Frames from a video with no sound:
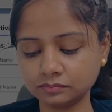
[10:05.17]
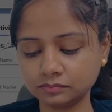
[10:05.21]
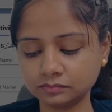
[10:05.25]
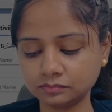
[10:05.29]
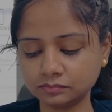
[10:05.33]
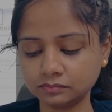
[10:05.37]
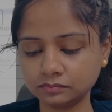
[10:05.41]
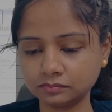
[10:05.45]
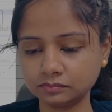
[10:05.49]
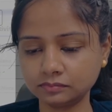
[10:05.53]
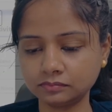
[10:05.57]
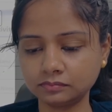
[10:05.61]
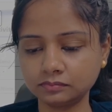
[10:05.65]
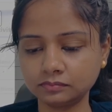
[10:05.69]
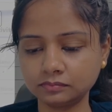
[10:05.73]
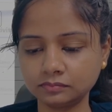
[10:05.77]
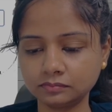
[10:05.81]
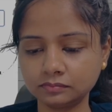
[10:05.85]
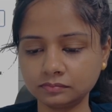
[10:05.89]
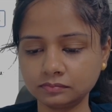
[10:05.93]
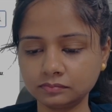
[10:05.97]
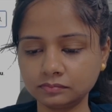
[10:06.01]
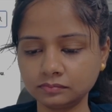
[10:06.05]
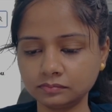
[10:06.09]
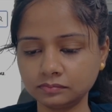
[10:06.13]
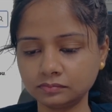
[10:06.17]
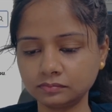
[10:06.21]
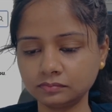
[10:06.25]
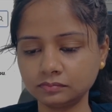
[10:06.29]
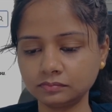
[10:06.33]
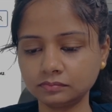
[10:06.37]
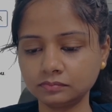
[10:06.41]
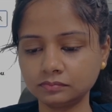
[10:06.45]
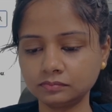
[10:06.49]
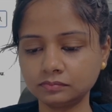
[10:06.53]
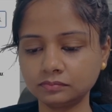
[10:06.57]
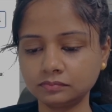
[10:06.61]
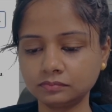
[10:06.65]

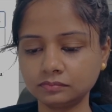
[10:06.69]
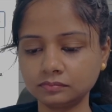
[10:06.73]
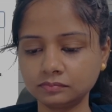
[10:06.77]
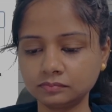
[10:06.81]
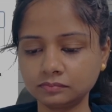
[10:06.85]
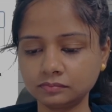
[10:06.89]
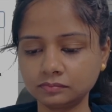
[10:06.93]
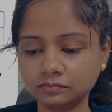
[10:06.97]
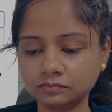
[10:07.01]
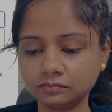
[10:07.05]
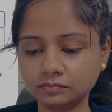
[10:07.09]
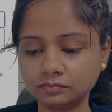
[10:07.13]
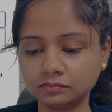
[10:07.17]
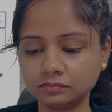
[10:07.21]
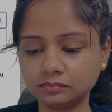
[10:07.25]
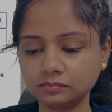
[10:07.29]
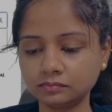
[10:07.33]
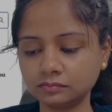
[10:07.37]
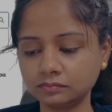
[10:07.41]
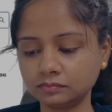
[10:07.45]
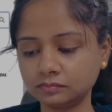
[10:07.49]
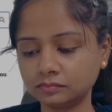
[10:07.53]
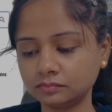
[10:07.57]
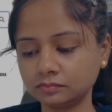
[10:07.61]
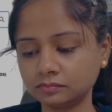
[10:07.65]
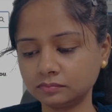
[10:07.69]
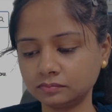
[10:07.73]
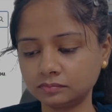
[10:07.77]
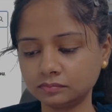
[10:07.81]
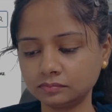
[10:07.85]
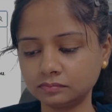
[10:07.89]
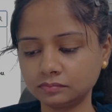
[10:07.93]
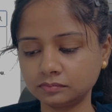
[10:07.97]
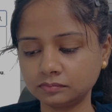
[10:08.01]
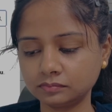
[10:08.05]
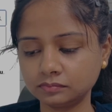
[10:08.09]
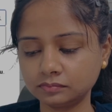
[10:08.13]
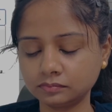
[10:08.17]

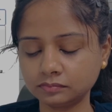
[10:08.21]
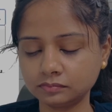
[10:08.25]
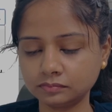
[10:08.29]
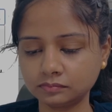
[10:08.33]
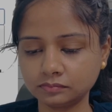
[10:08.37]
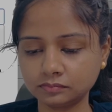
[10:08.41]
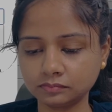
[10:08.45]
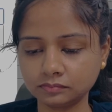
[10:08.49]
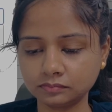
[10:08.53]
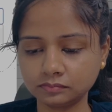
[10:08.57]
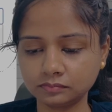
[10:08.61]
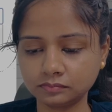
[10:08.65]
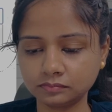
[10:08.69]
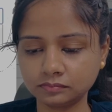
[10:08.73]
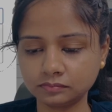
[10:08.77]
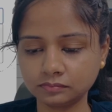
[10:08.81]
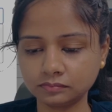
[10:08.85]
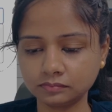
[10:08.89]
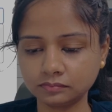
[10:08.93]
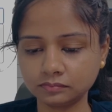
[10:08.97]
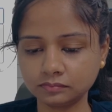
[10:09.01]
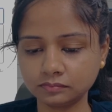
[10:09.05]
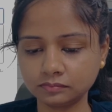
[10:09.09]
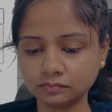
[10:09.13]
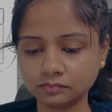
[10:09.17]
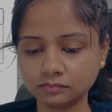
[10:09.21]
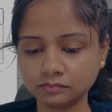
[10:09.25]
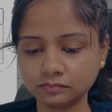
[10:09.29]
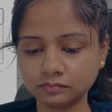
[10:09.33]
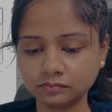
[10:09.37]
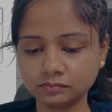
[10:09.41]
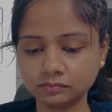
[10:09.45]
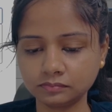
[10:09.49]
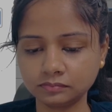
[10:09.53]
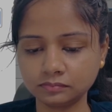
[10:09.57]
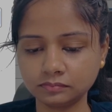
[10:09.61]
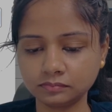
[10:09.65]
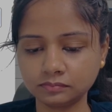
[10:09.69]

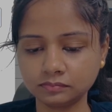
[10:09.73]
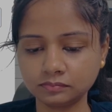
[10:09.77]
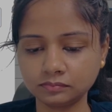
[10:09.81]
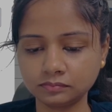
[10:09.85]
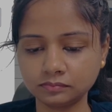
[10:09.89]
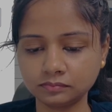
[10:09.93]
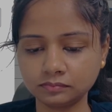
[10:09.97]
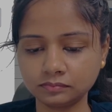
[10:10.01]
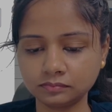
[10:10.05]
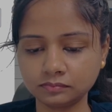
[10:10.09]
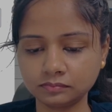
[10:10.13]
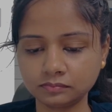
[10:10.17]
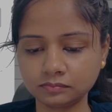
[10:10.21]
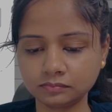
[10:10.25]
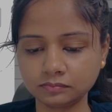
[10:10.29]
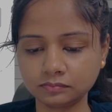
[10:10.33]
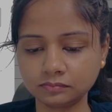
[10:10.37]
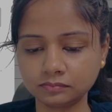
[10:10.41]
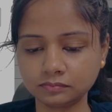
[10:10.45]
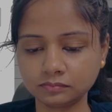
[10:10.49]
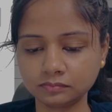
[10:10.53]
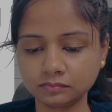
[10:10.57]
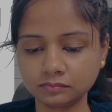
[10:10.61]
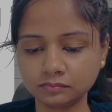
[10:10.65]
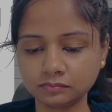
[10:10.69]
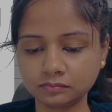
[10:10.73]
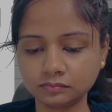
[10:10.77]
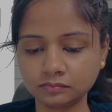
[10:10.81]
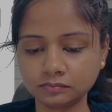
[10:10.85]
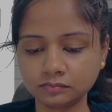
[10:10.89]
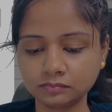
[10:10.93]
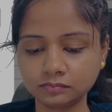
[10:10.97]
(no one is talking)